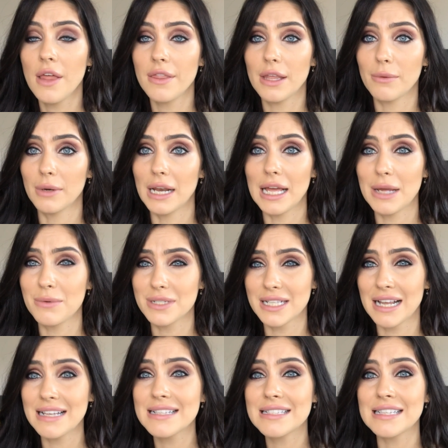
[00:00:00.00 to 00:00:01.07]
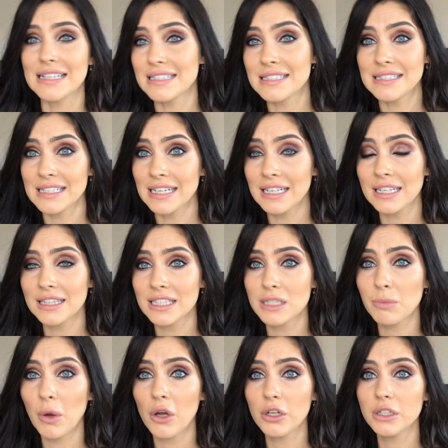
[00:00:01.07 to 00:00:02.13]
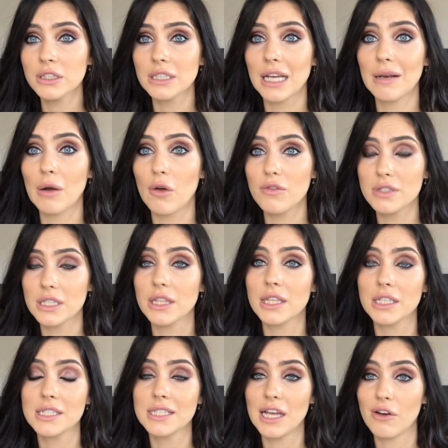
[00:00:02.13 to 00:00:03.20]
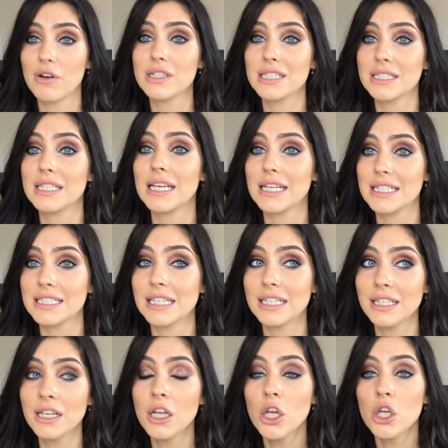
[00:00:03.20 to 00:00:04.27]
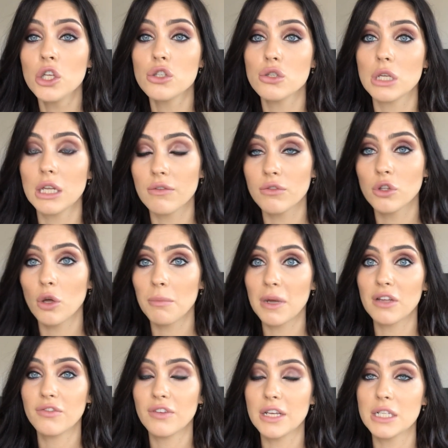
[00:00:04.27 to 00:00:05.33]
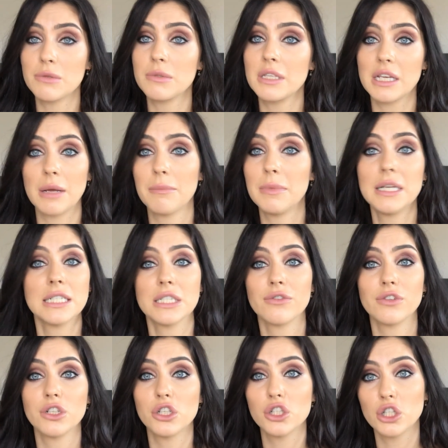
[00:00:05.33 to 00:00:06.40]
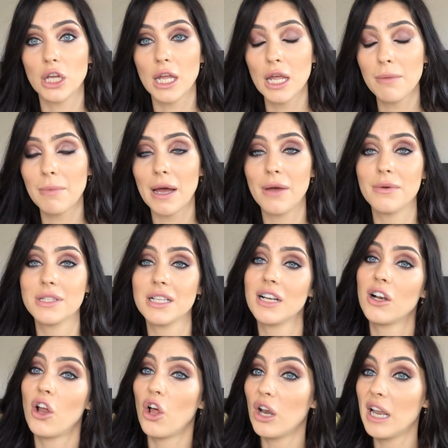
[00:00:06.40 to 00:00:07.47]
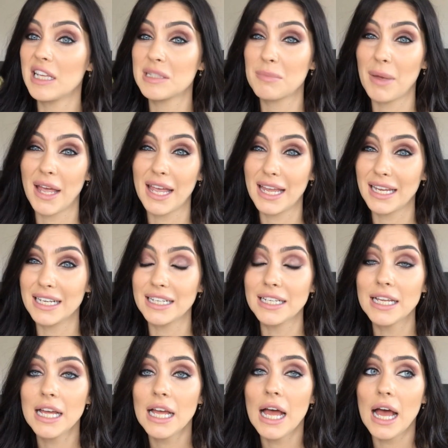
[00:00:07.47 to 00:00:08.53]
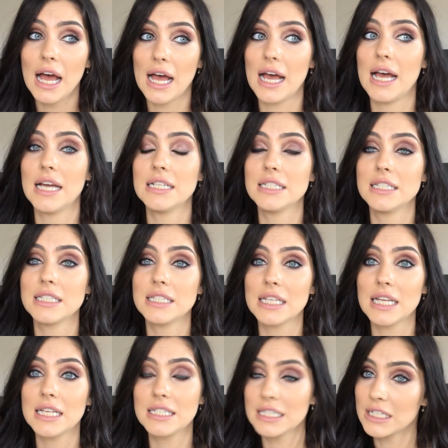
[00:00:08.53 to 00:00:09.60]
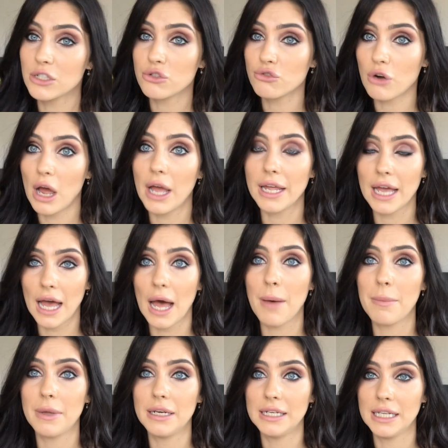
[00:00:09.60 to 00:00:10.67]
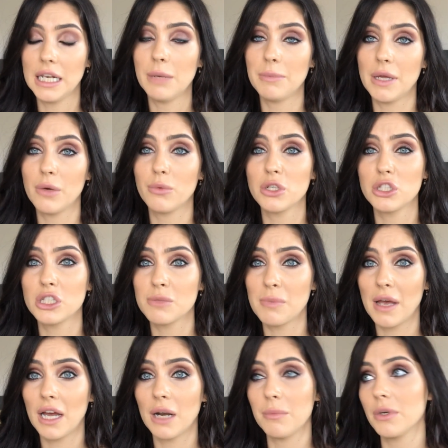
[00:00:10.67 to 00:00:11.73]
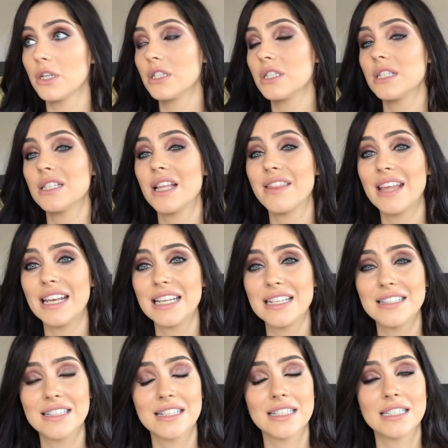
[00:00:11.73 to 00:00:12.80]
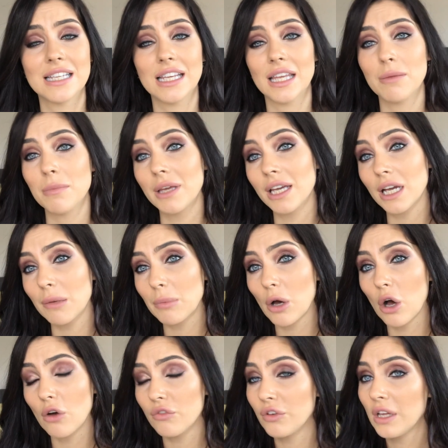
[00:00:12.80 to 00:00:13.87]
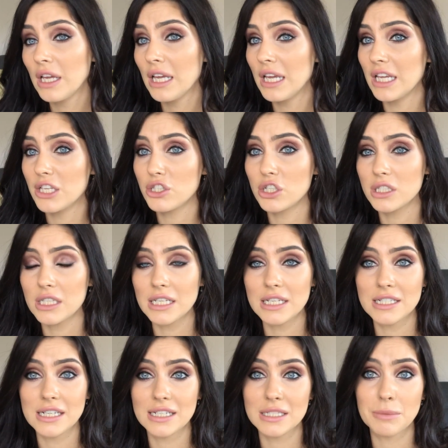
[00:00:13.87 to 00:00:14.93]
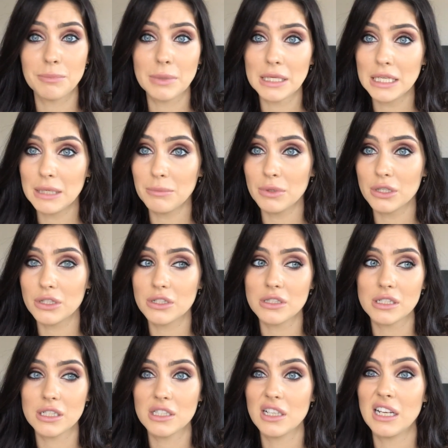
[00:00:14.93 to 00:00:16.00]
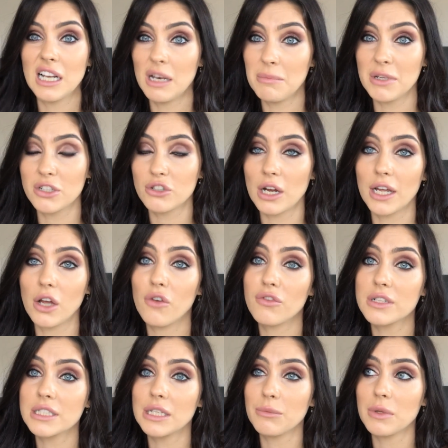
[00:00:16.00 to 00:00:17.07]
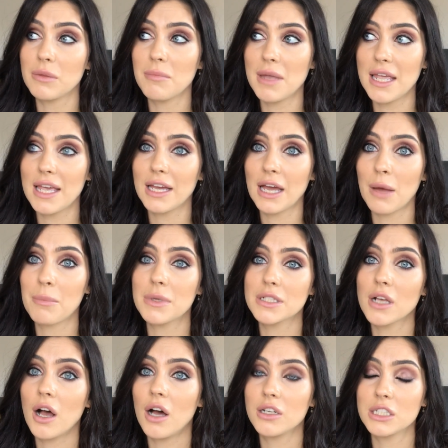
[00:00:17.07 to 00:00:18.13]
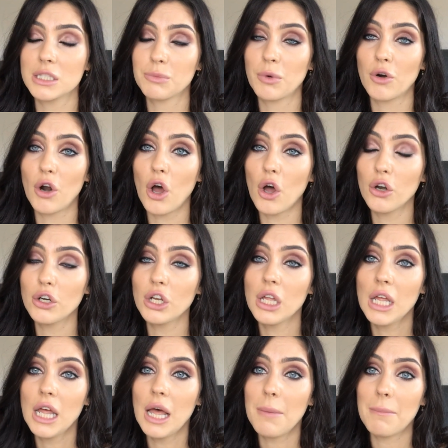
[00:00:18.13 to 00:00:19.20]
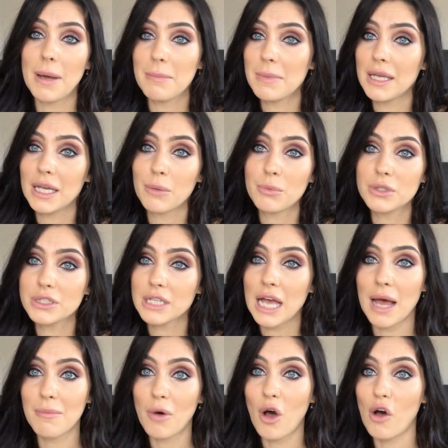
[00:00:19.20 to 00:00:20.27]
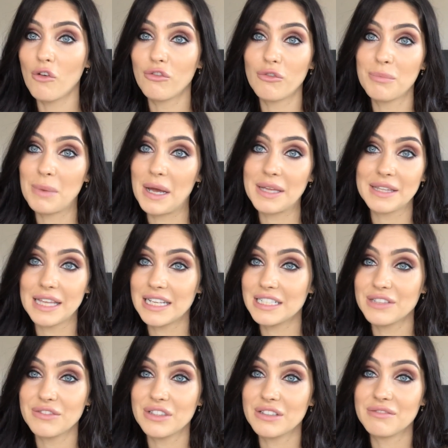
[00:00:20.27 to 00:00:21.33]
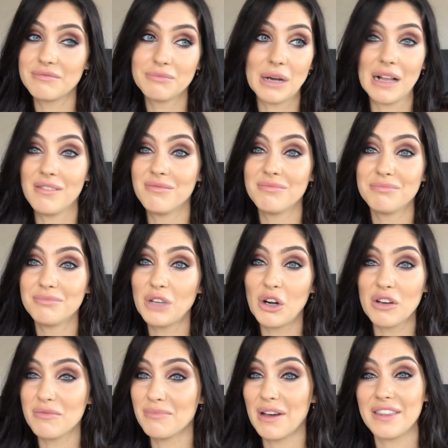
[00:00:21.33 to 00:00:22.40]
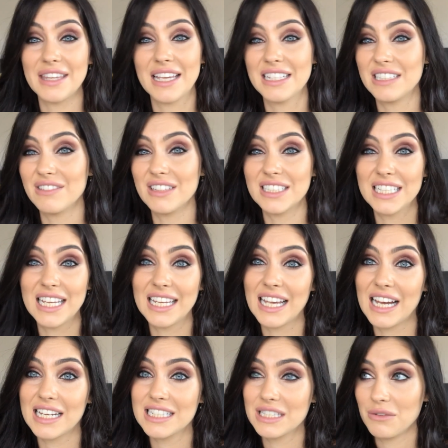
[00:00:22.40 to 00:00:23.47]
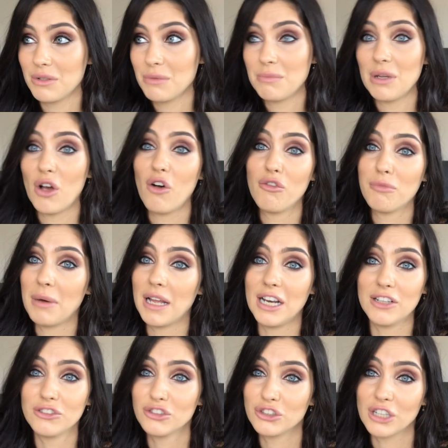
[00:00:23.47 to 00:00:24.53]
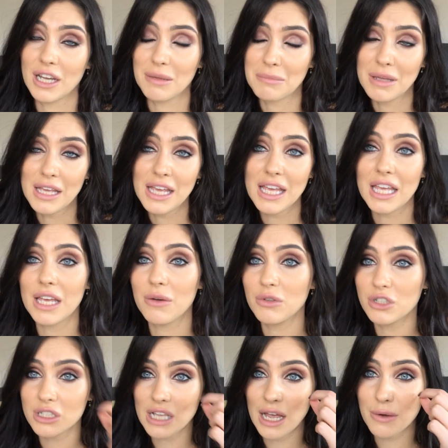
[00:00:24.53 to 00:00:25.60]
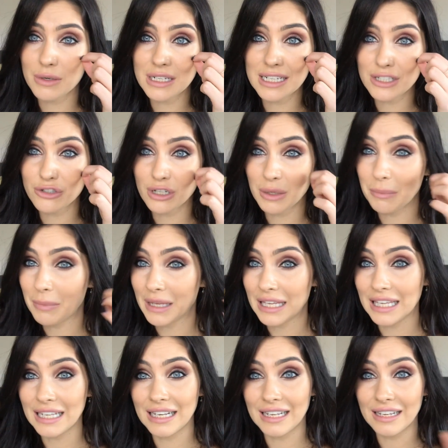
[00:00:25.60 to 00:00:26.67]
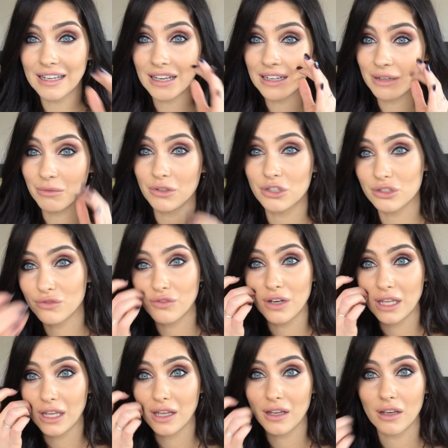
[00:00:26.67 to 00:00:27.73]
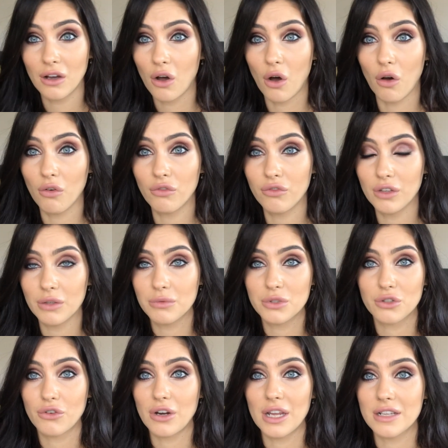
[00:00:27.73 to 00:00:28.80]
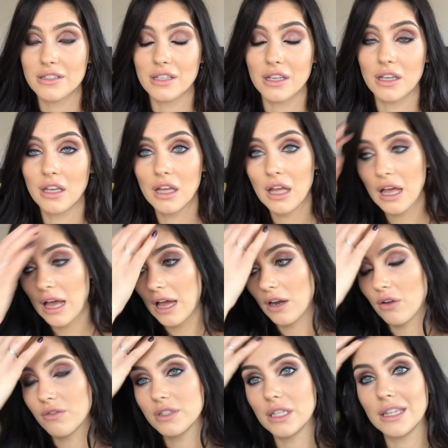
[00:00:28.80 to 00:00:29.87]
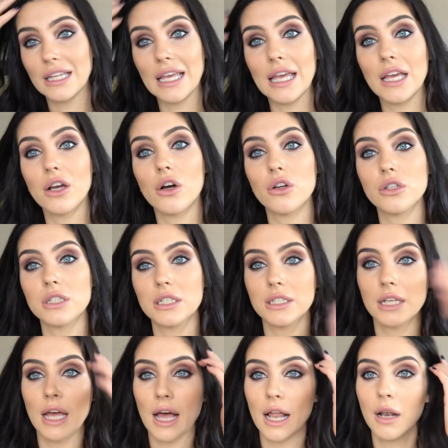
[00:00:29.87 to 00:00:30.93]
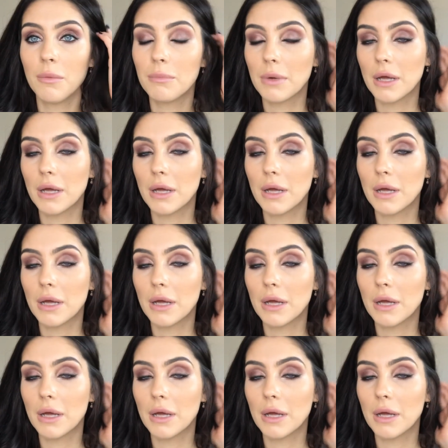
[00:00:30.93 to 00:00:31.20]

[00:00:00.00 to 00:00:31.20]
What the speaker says: It was less cystic at this point, and obviously the steroids had kicked in. So even though my face was a complete different shape, I was in a lot less pain, and it did dry up a little bit, which is better because it's then easier to take your makeup off. It's just easier to be because it's a little bit dry. Obviously with makeup it's harder to put on. My makeup would come off by the end of the, well, not even by the end of the day guys, it would be off by lunchtime. I would literally peel it and it would just flake off. It was crazy, and obviously the aircon didn't help.